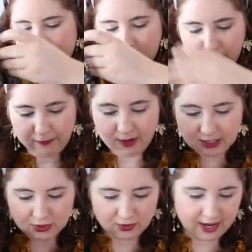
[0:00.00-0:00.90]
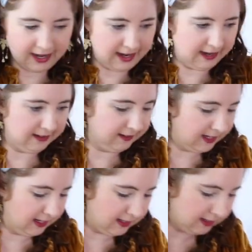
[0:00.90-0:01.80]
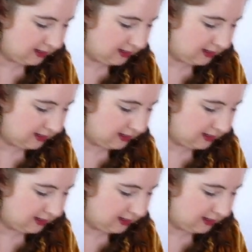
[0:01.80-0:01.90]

So frustrating. Like,